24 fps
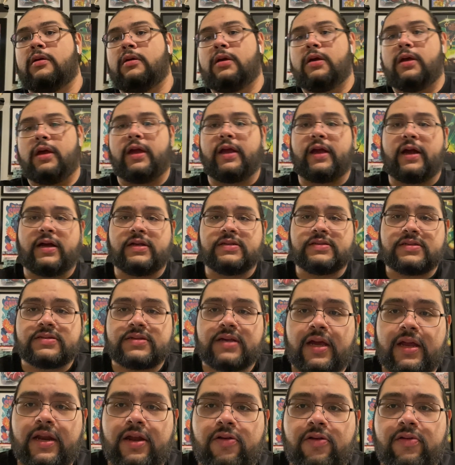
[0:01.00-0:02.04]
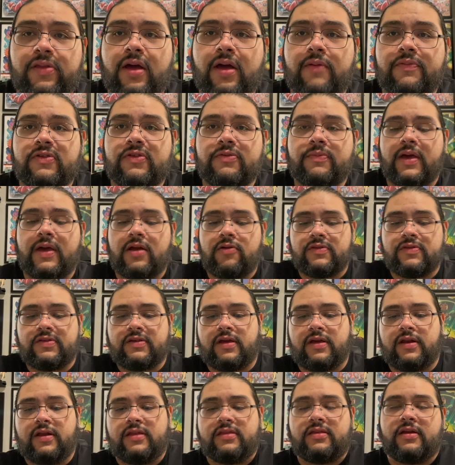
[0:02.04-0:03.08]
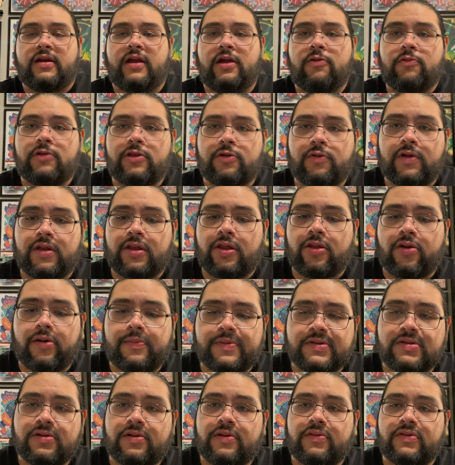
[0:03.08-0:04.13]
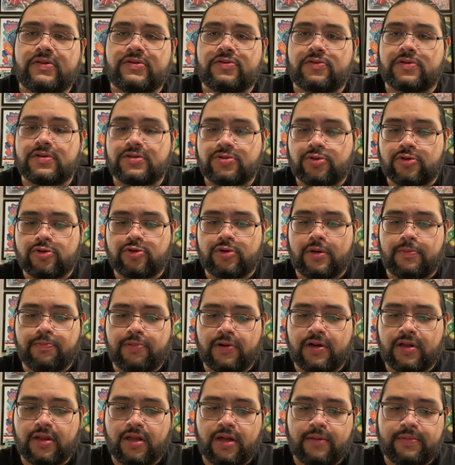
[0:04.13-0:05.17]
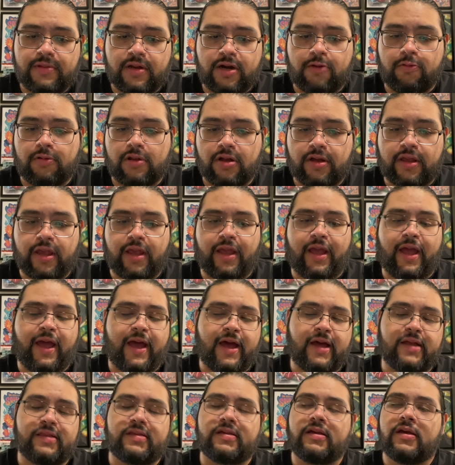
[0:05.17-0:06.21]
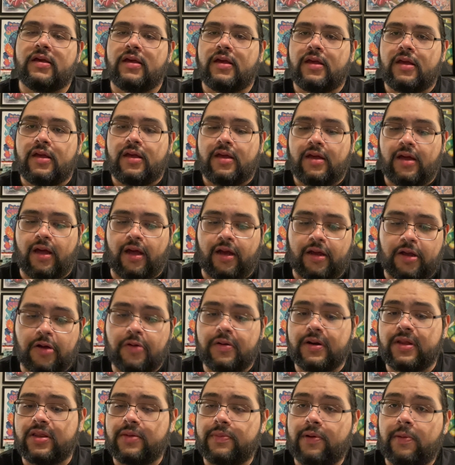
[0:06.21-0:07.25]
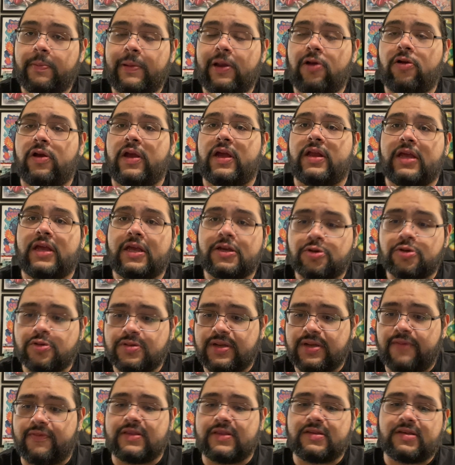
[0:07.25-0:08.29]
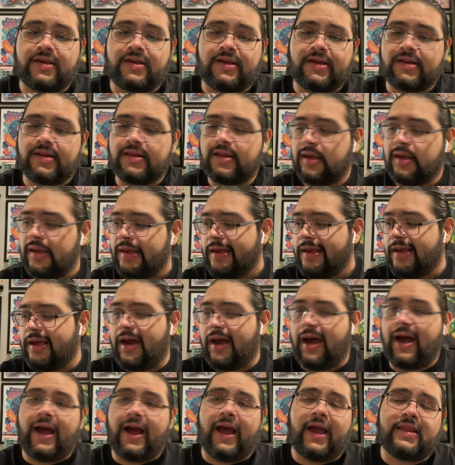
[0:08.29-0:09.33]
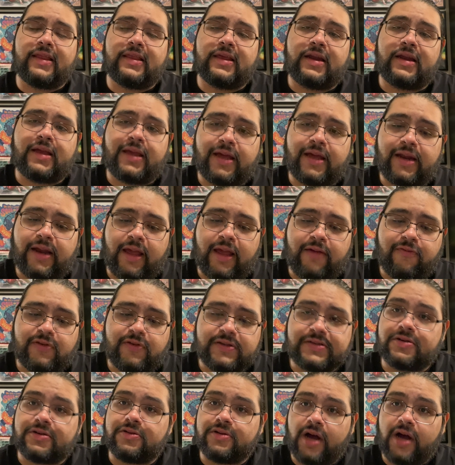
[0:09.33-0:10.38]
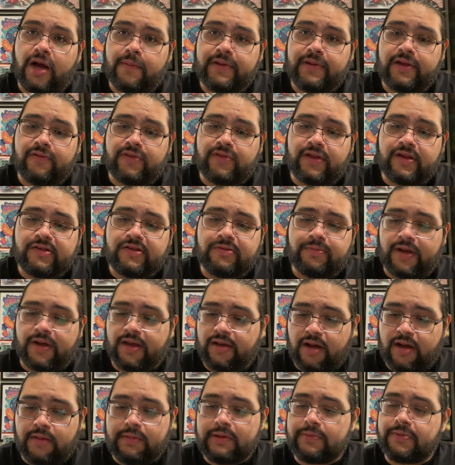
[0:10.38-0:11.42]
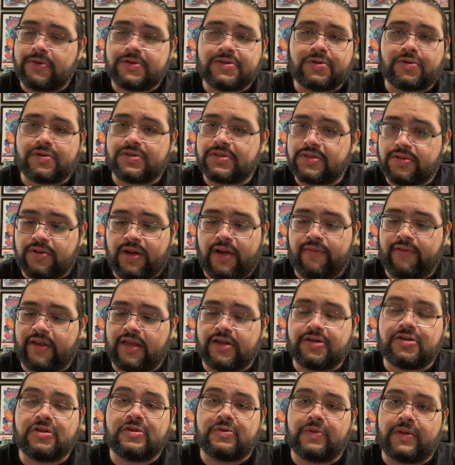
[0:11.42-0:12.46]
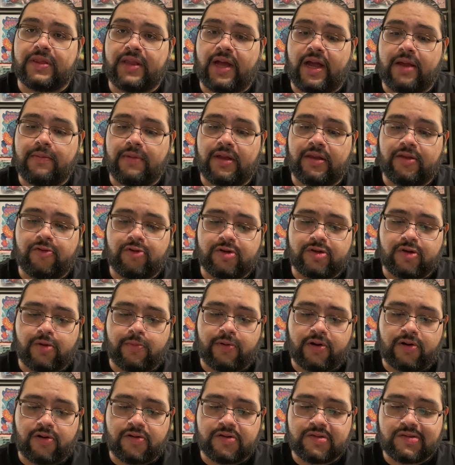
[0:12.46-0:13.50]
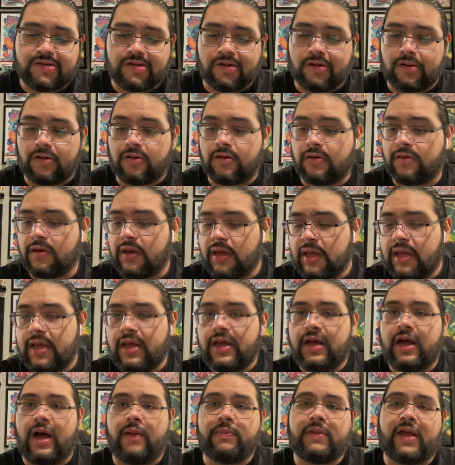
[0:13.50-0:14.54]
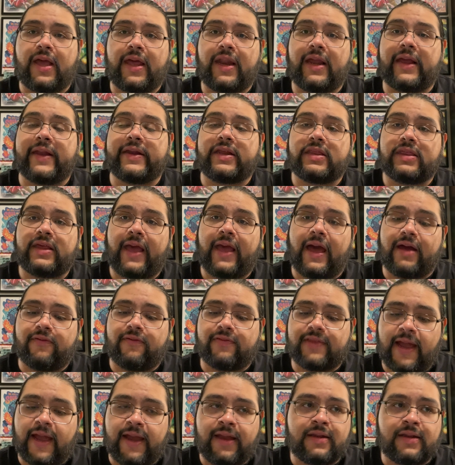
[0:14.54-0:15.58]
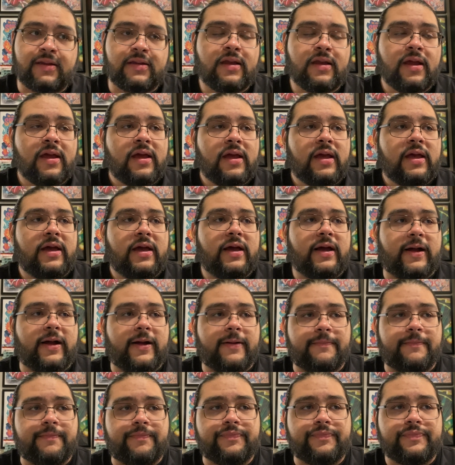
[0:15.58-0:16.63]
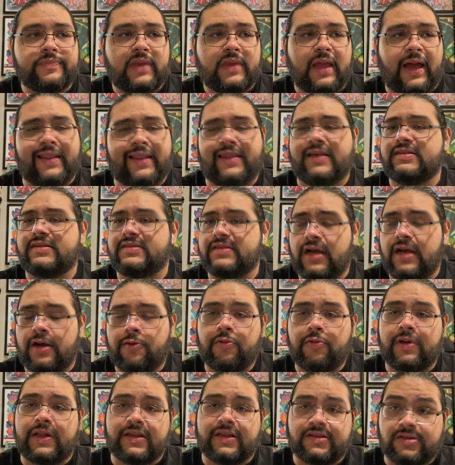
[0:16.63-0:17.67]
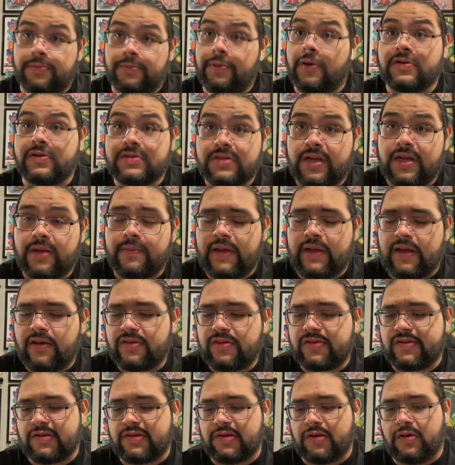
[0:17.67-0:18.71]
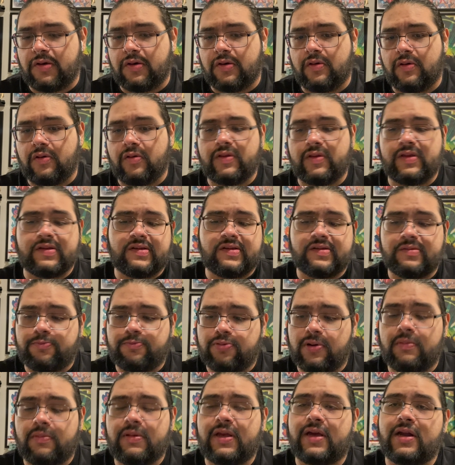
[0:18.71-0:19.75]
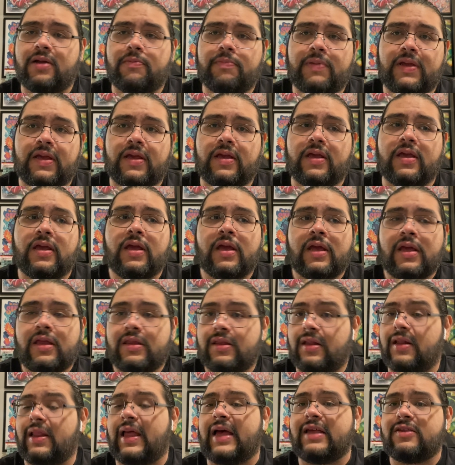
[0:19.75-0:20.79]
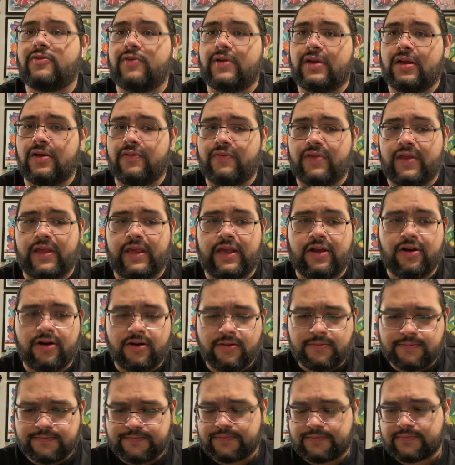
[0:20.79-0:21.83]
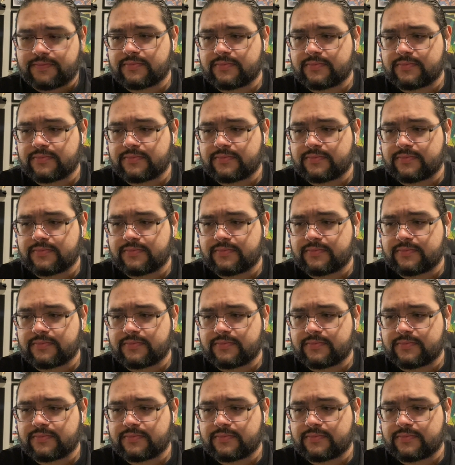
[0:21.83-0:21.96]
Hey guys, it's Ryan here with Hobbies and Man. Let's get in. Today we're doing another episode of the Sword and Sorcery Book Club. Today we're looking at Conan the Barbarian, issue 17. I didn't get a physical copy of this. My comic book store is still having issues with Diamond distributors, so I'm not getting anything out of Titan, at least not when it's supposed to come out. So this is probably going to be the last video of the year.